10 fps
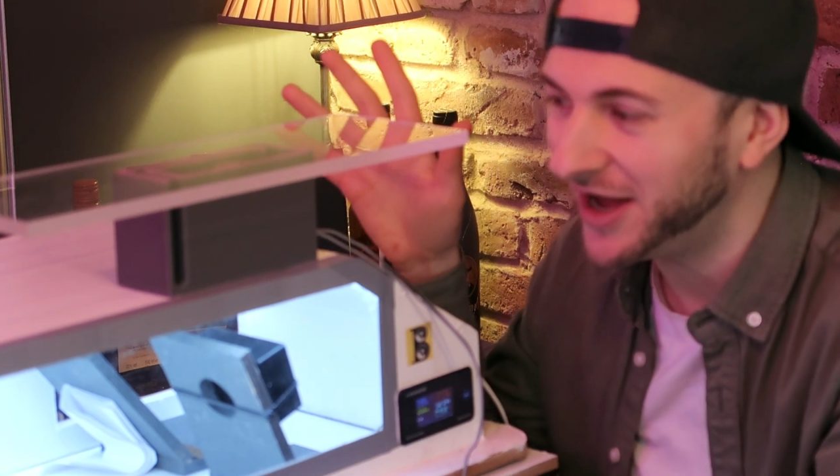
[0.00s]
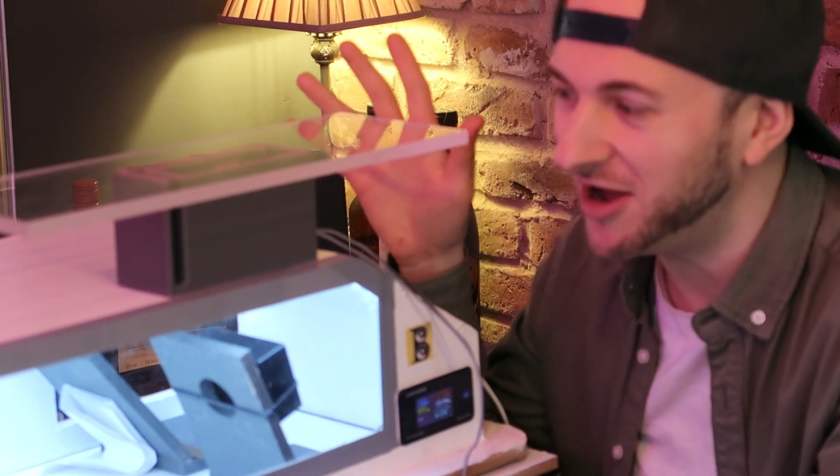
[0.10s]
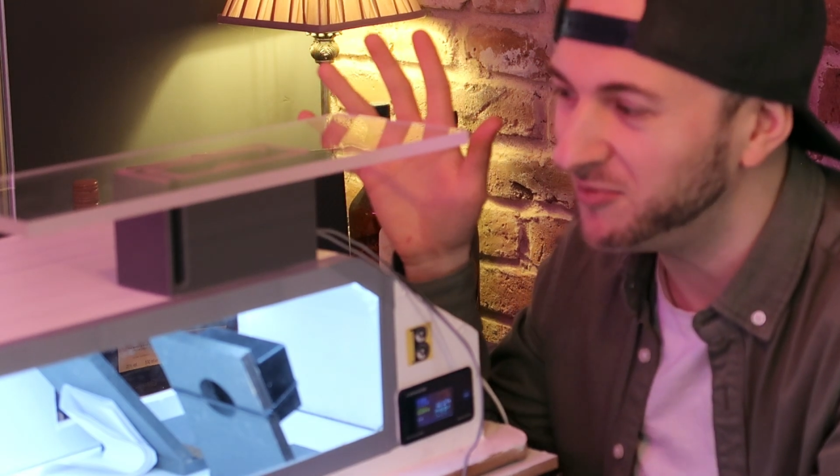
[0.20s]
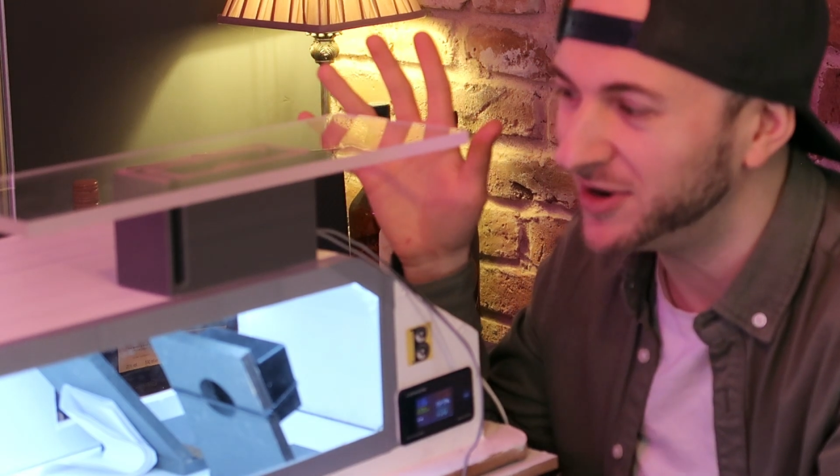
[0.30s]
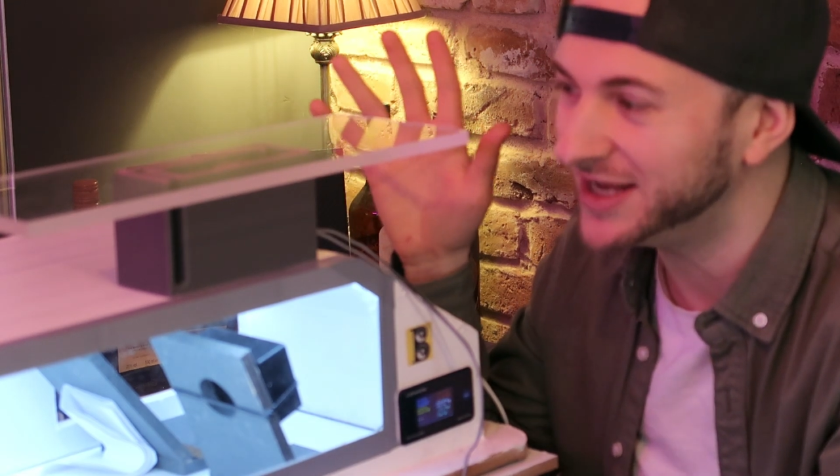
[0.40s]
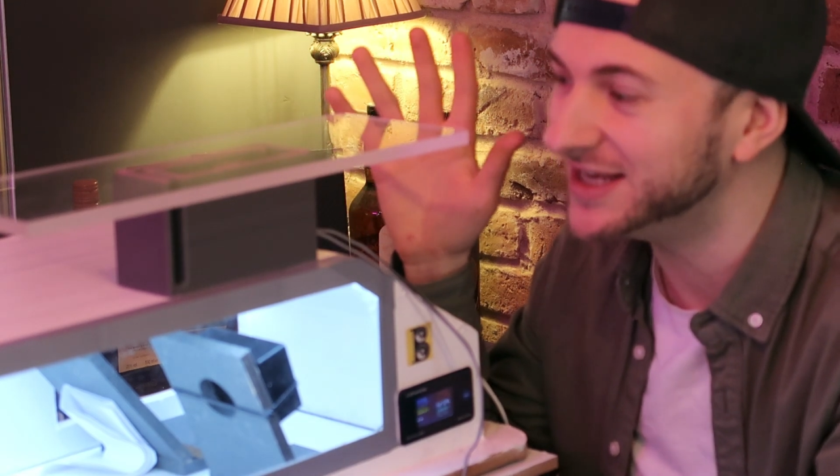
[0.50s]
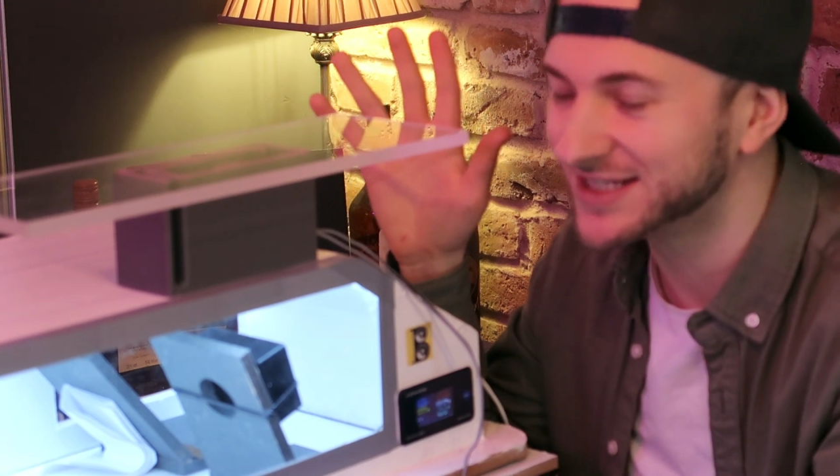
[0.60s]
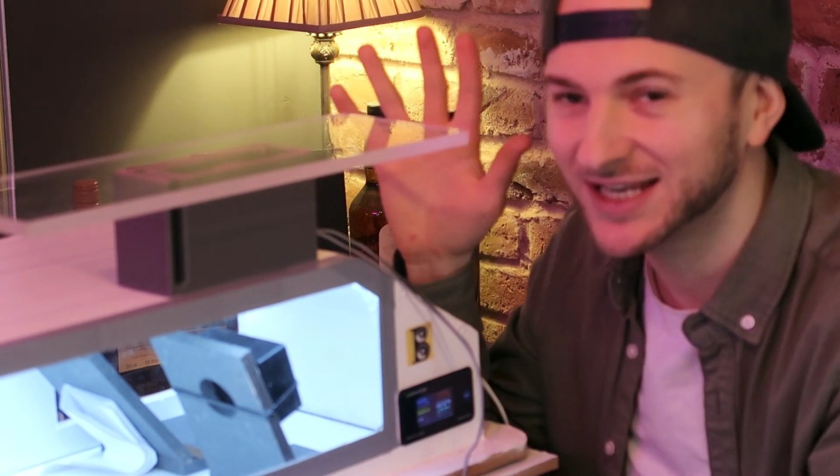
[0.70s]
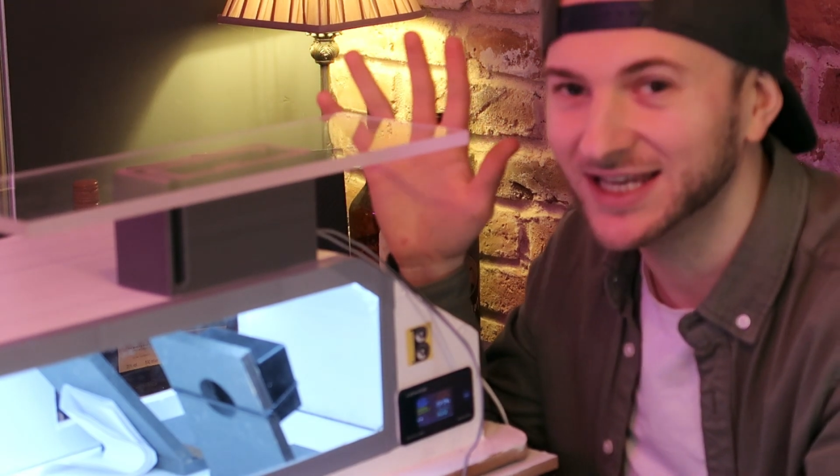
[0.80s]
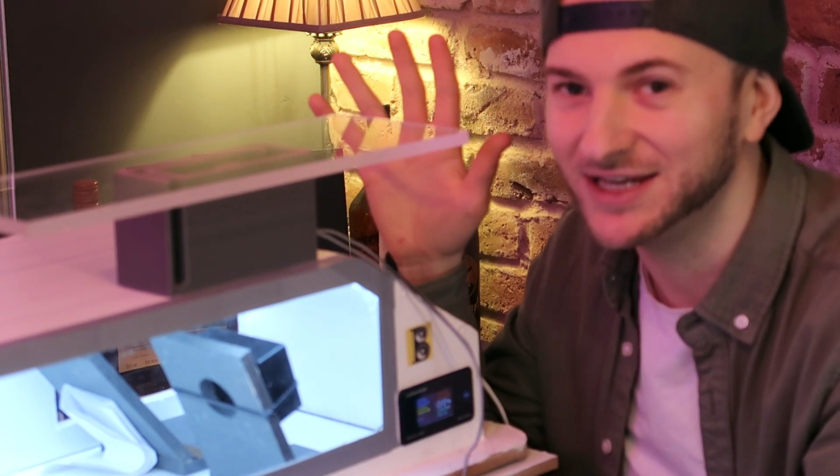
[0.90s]
uh, but it
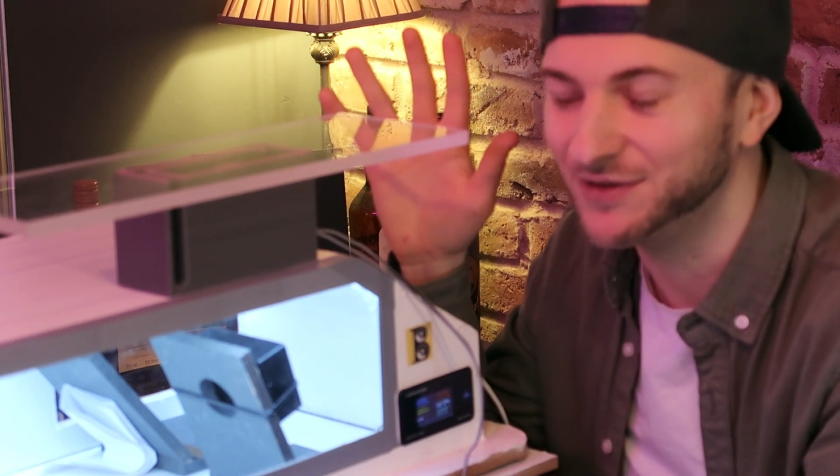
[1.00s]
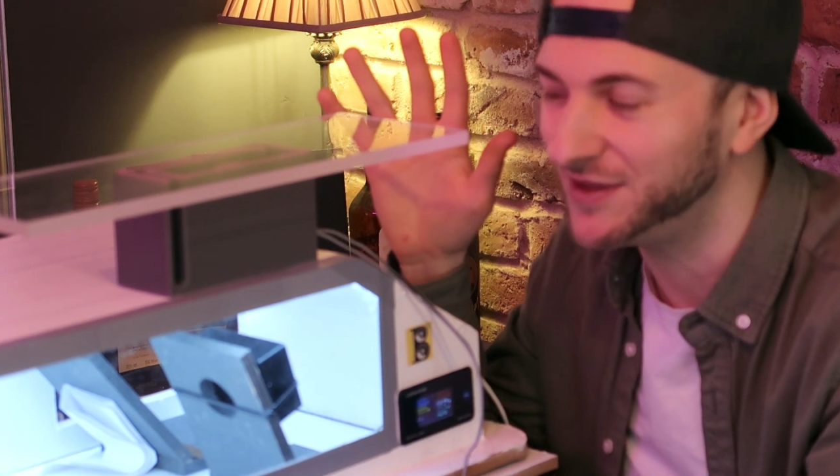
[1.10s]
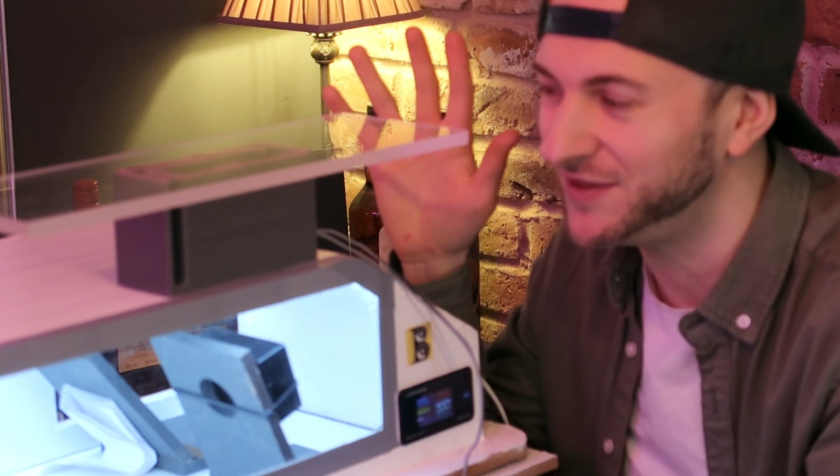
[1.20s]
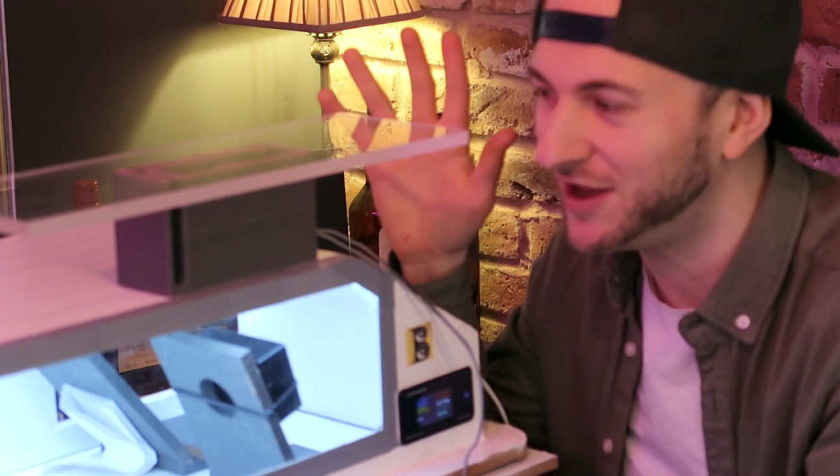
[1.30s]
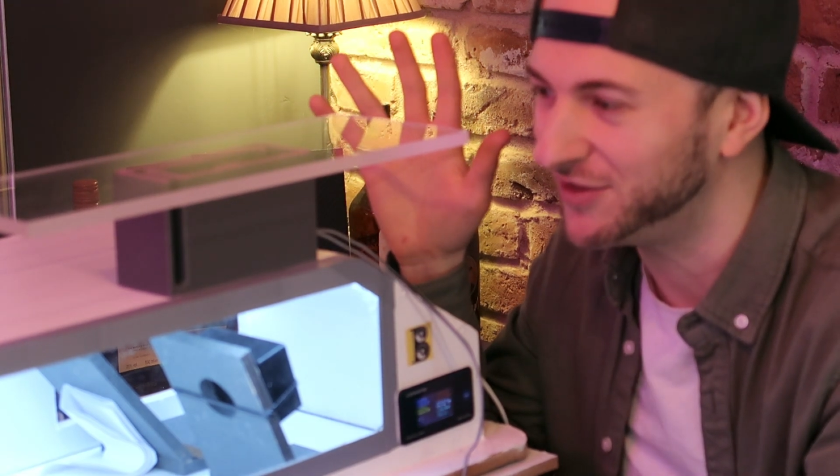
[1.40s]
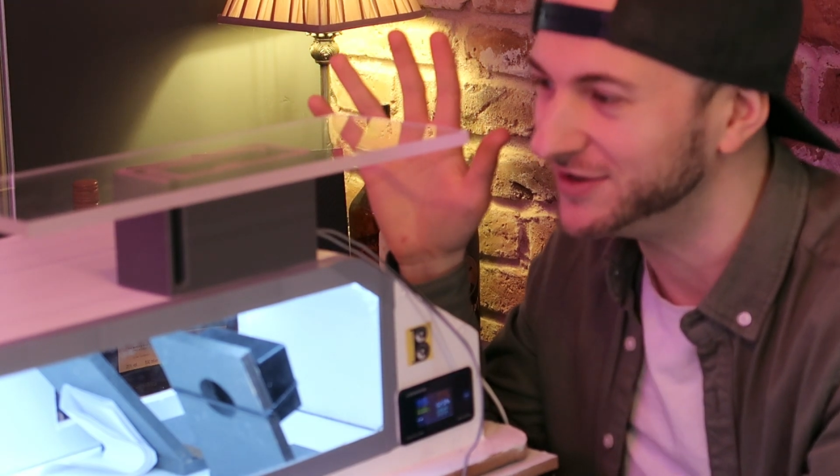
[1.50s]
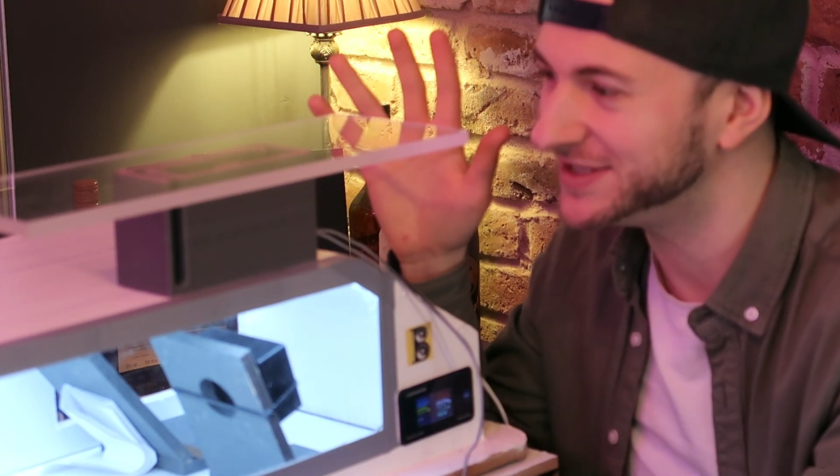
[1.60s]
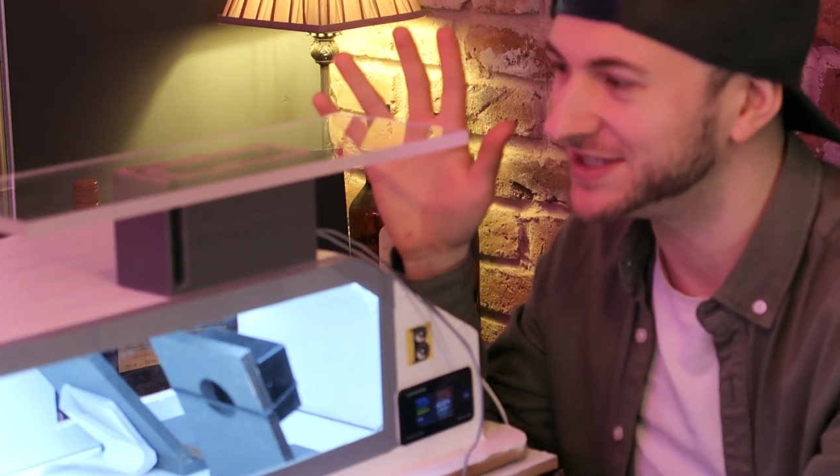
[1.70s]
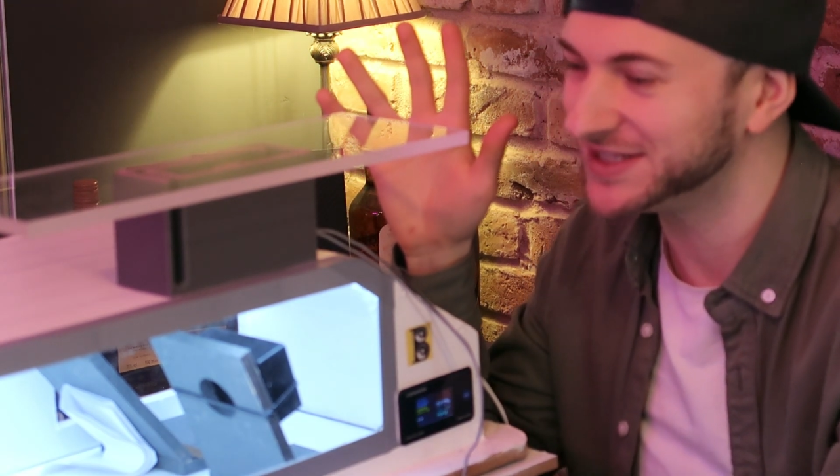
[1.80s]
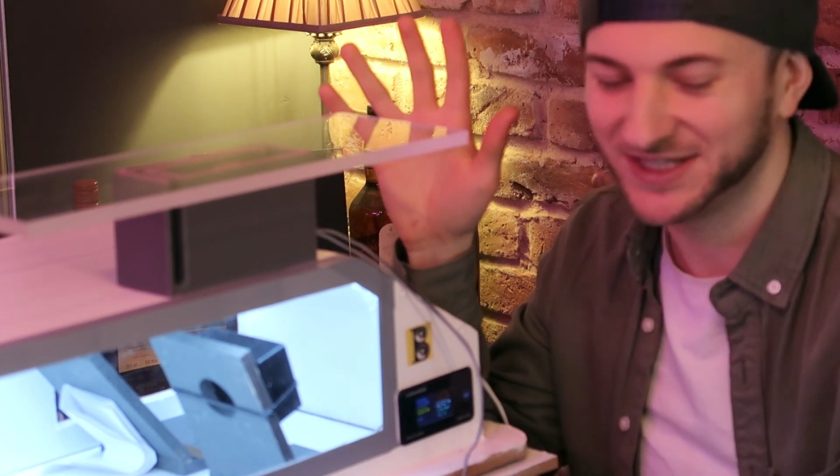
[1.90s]
is cleaner than the
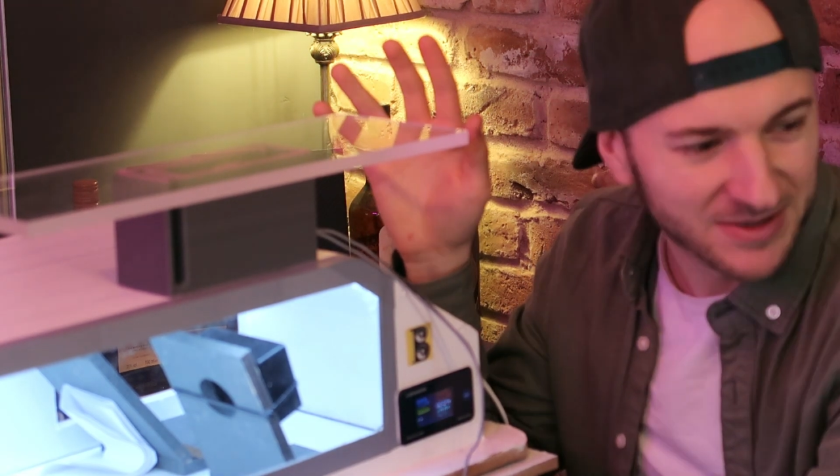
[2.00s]
others.